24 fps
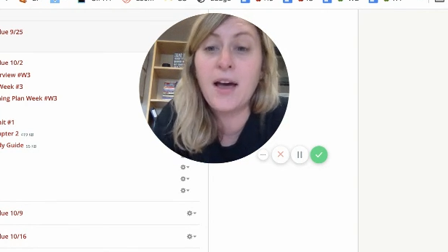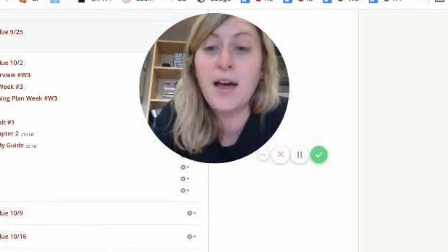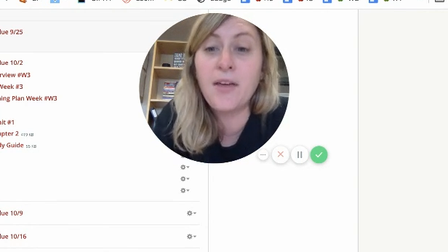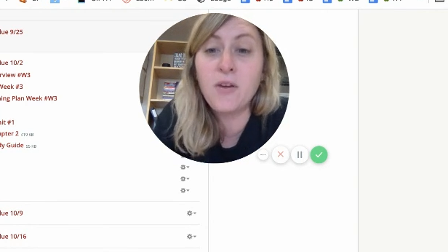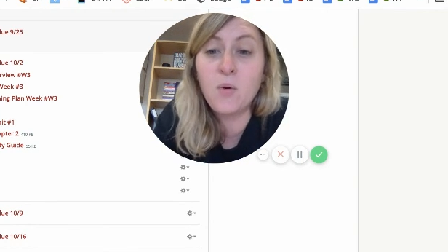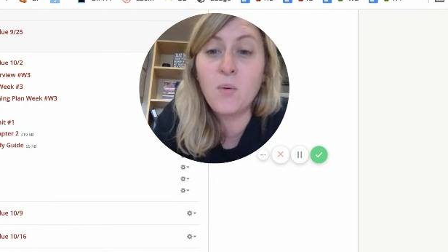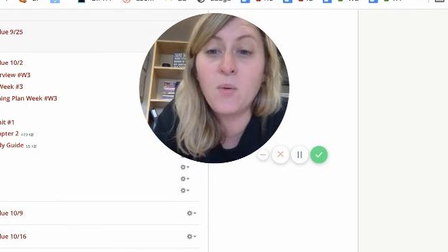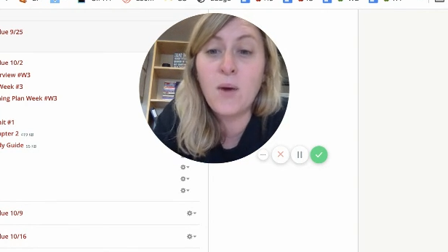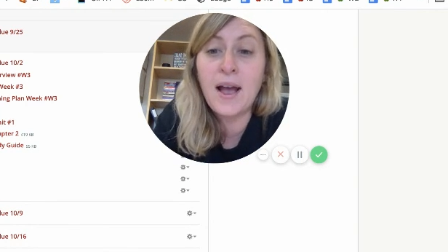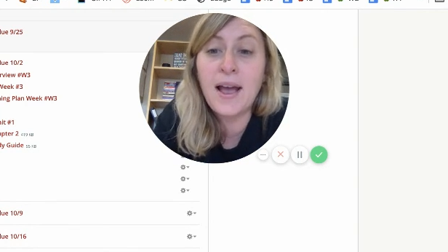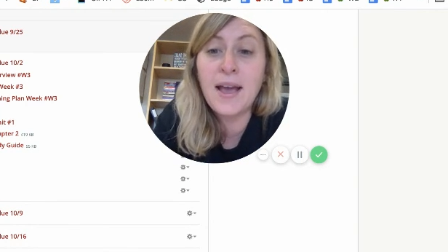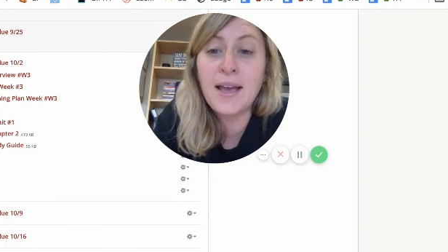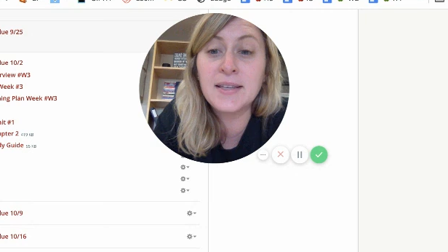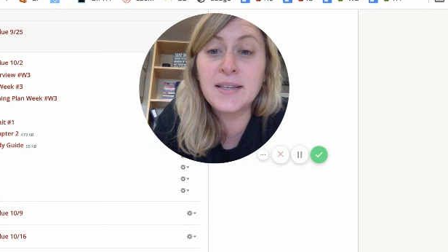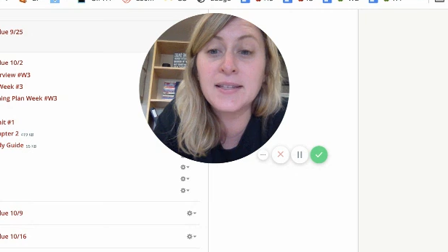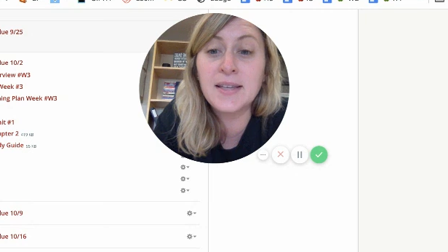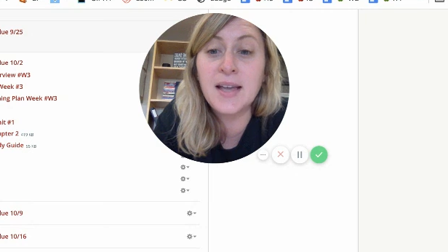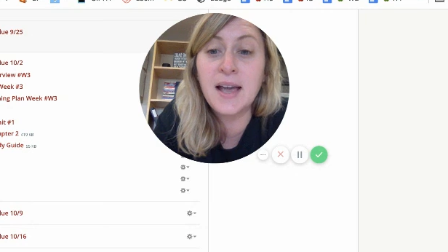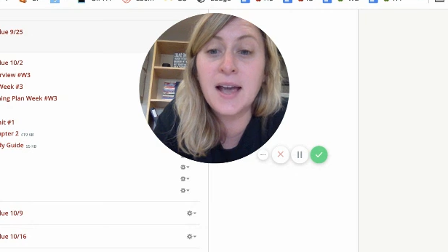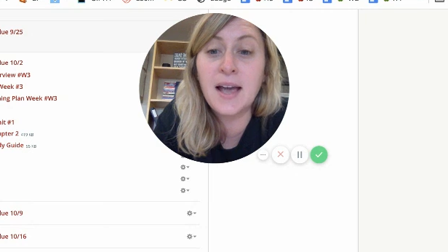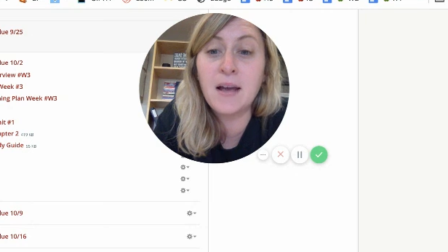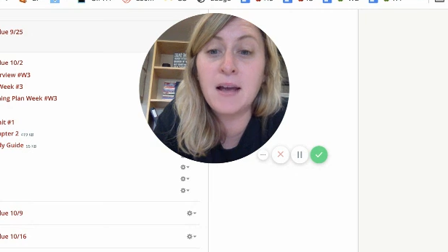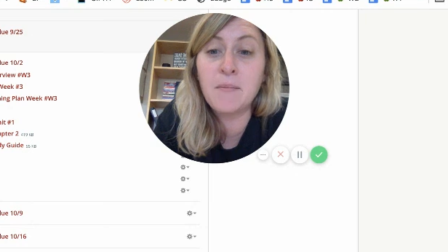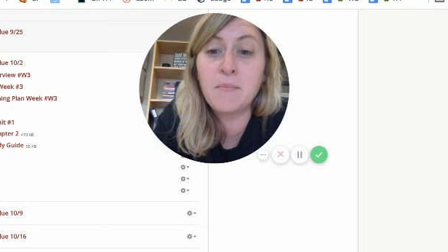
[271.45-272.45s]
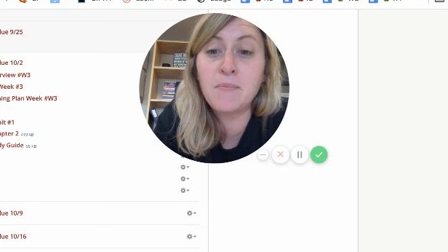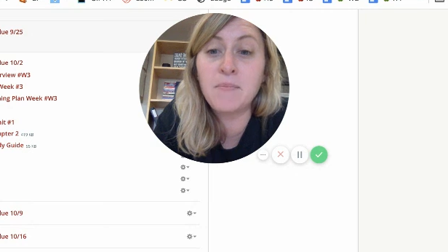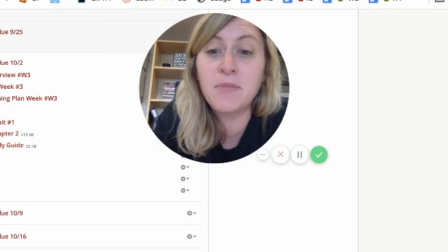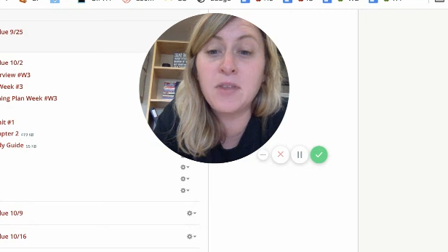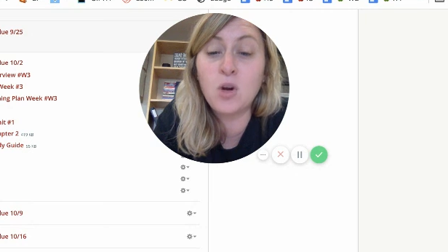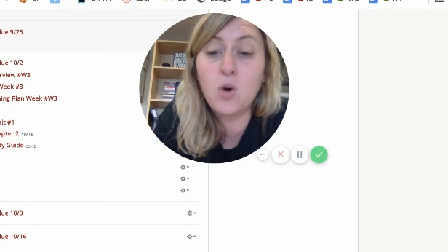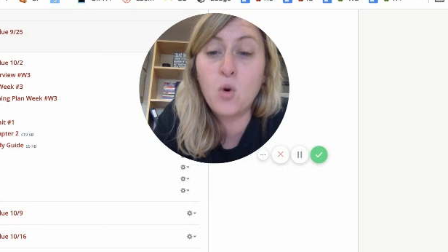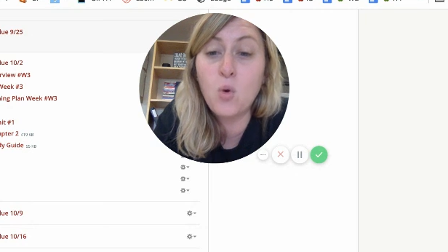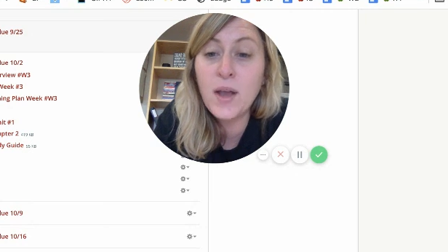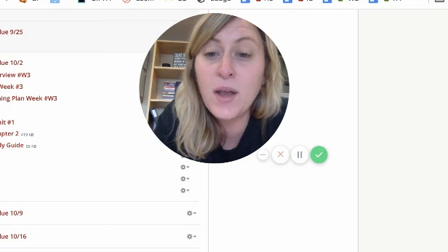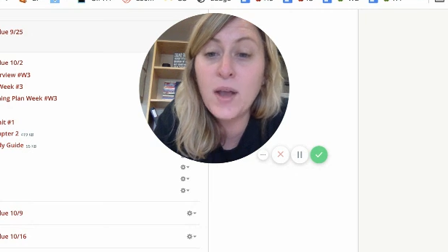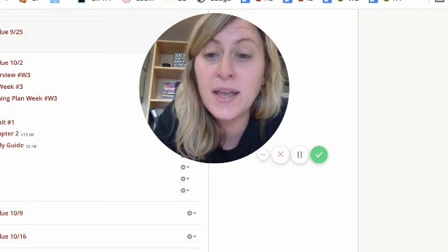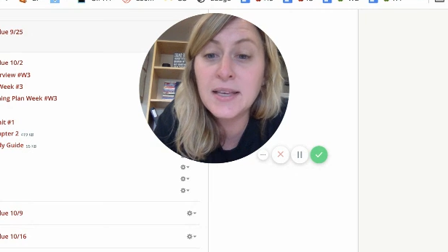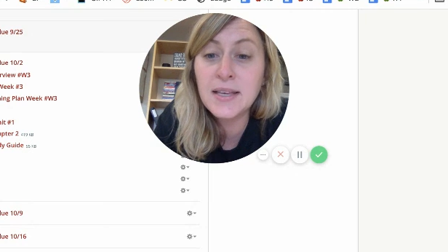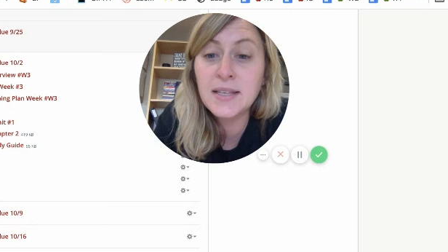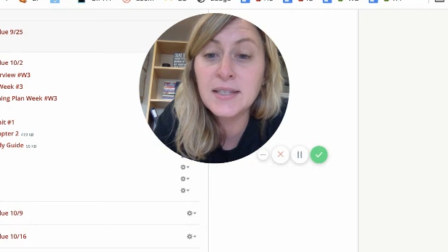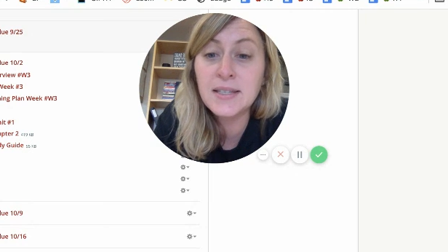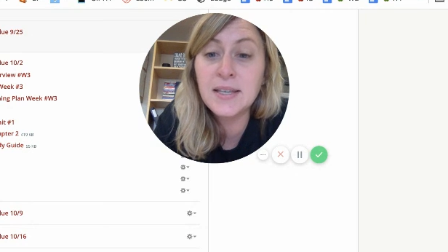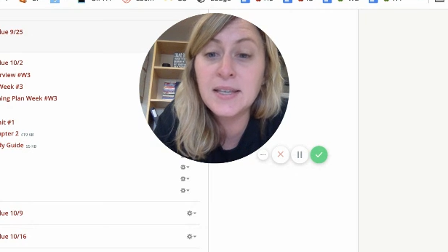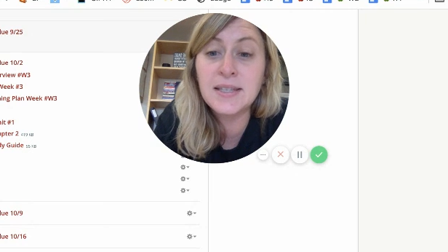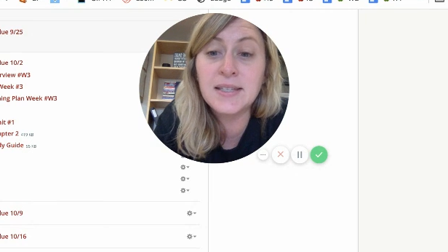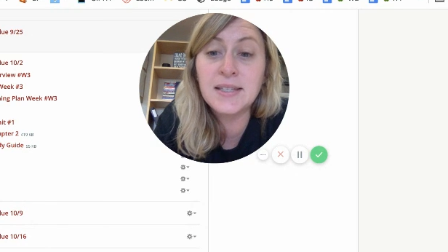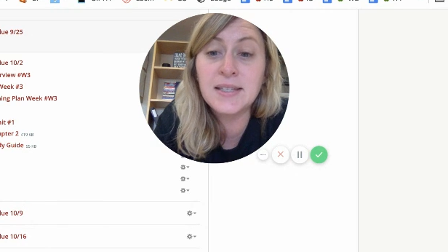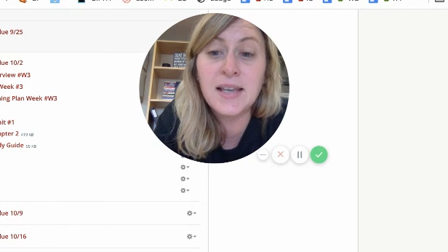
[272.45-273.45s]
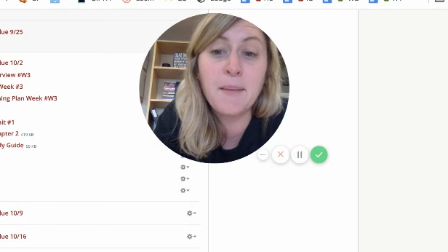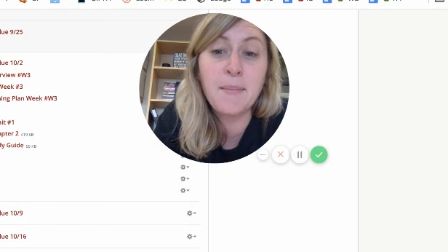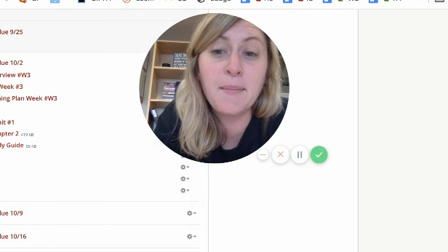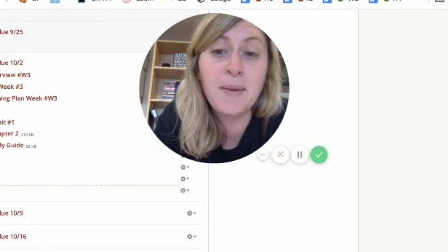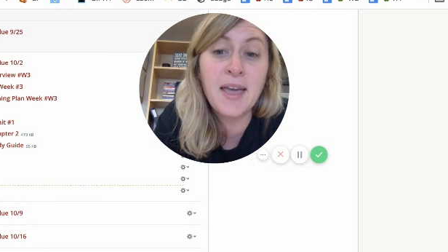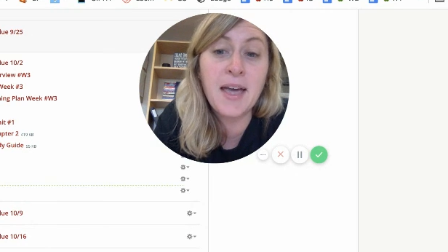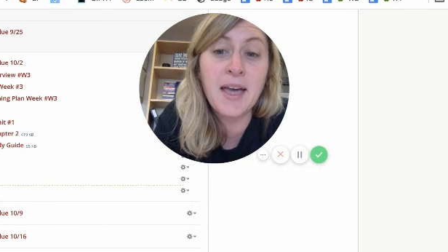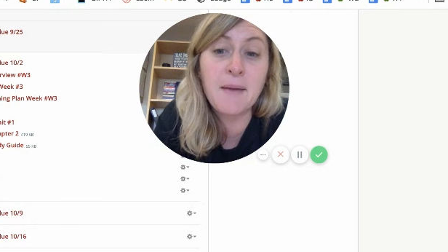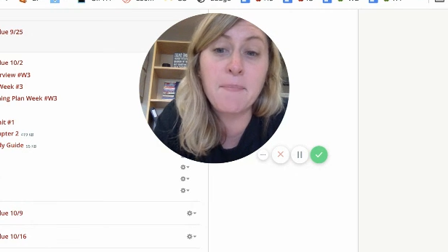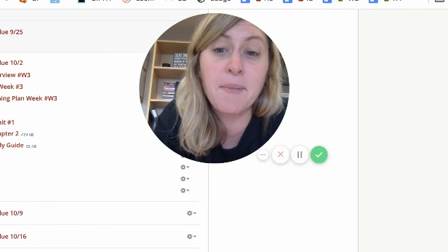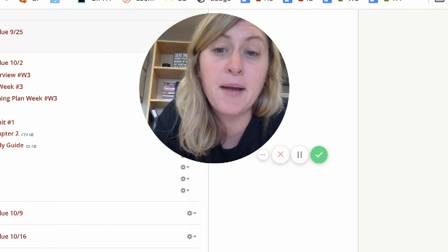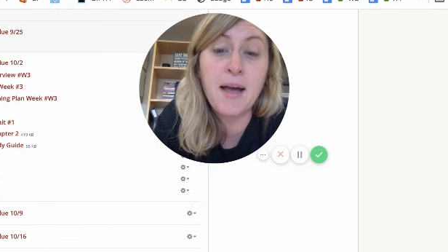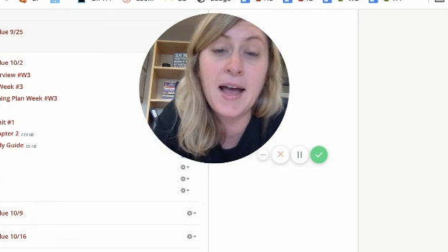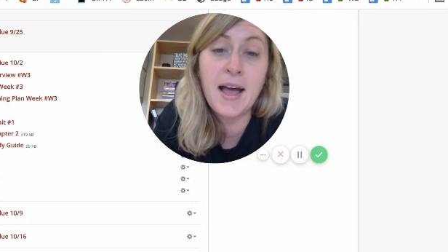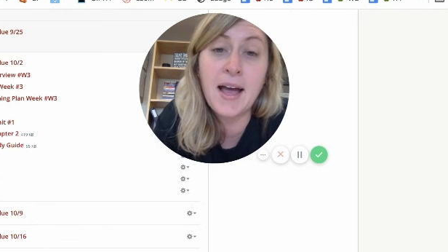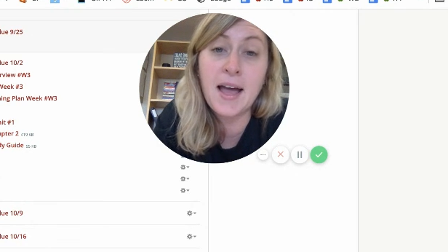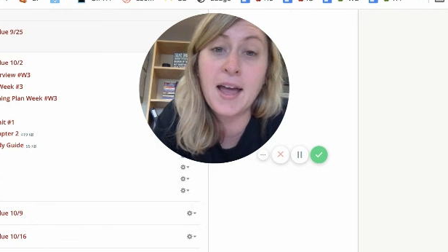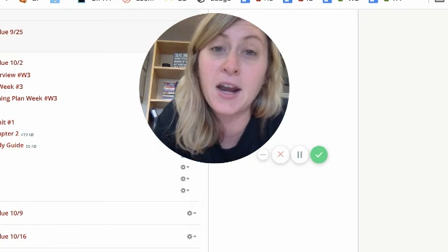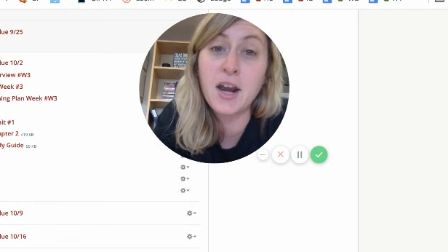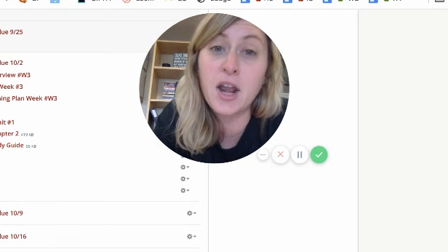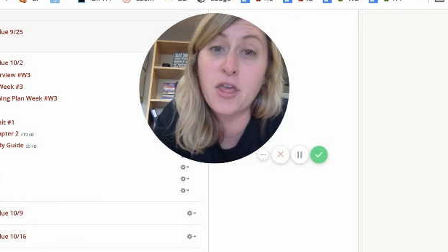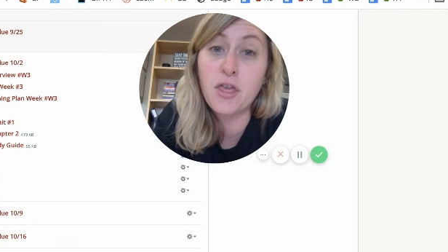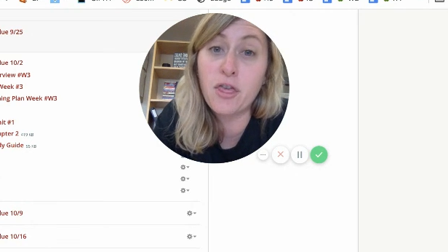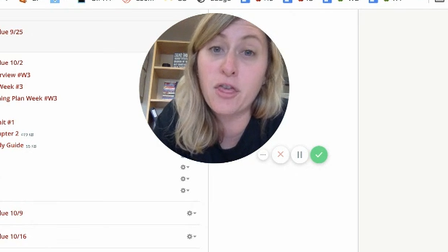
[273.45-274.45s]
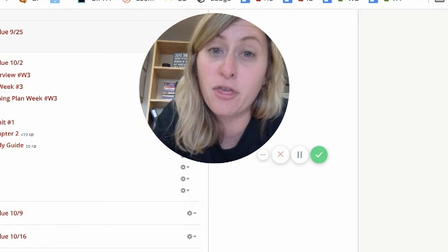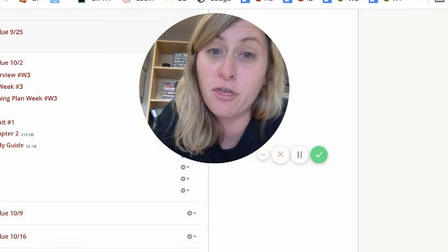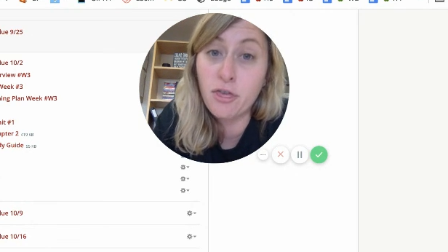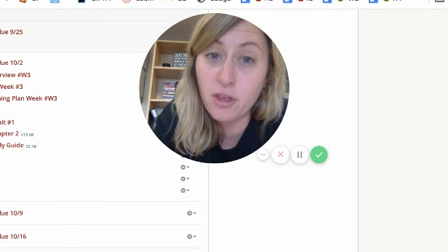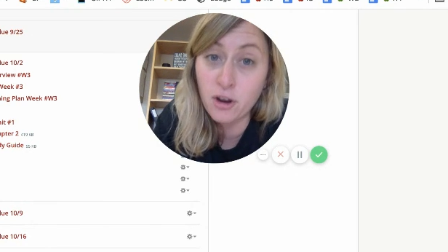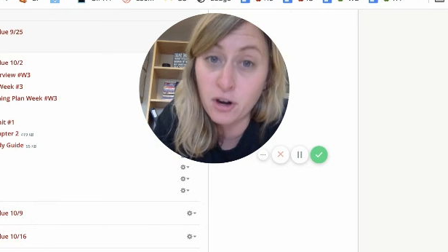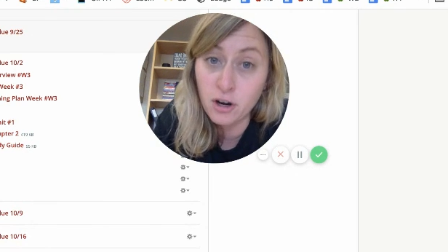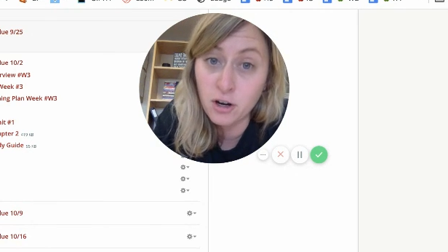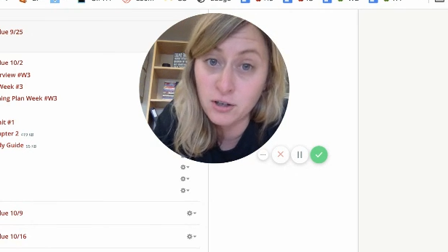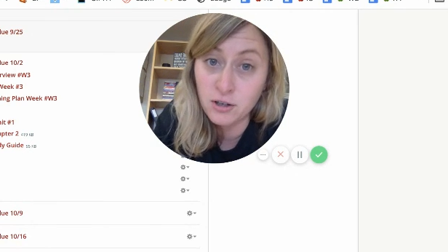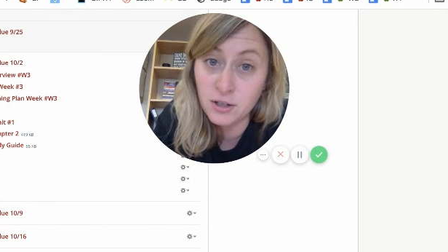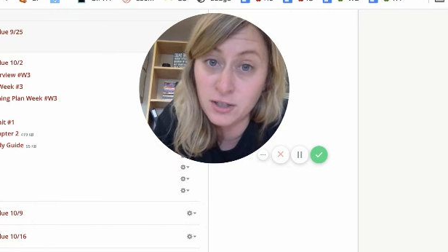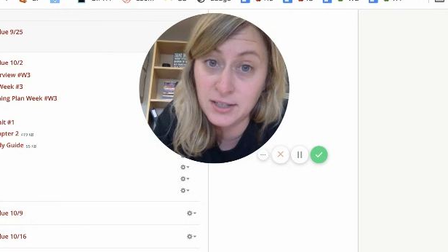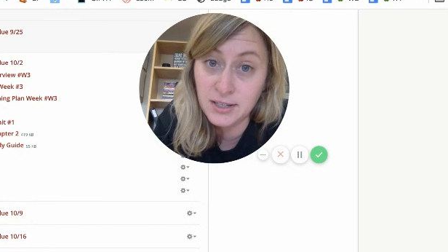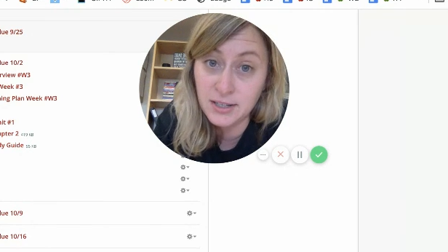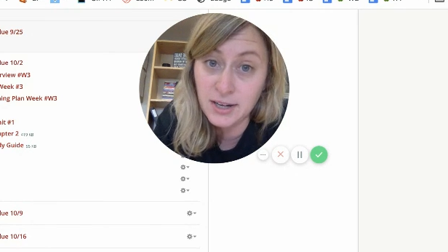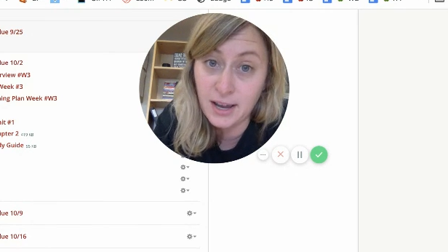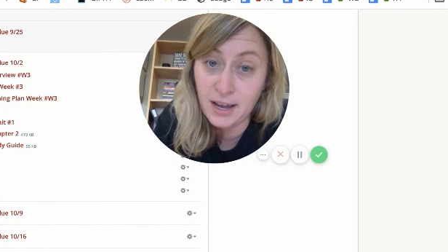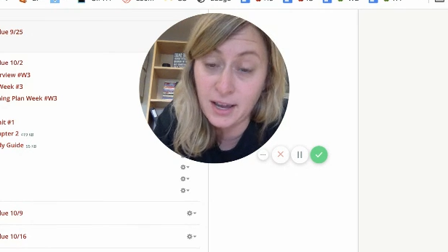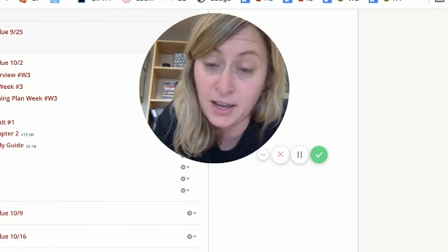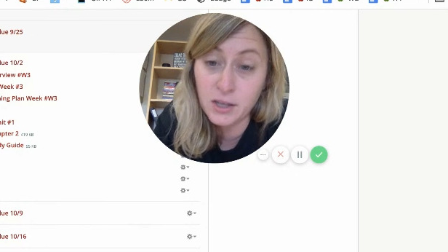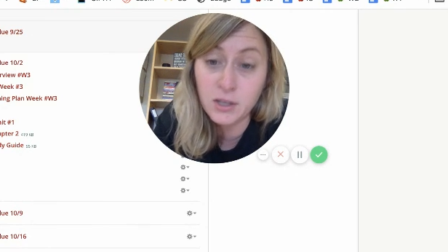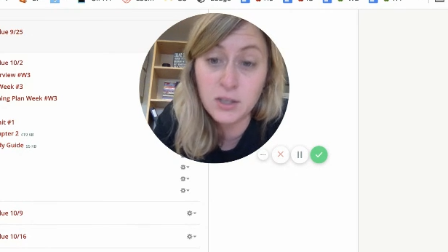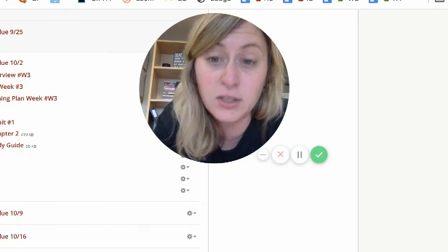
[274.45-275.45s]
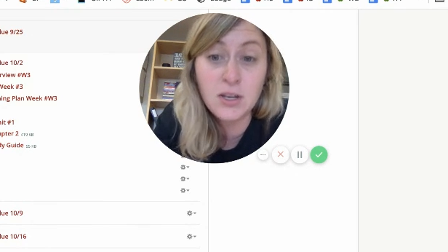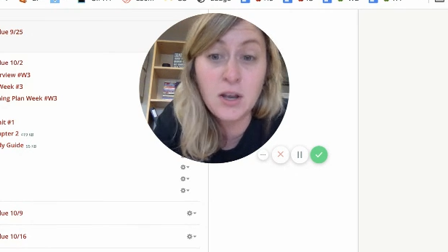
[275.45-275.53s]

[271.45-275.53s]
Otherwise, the quiz is coming up on Thursday.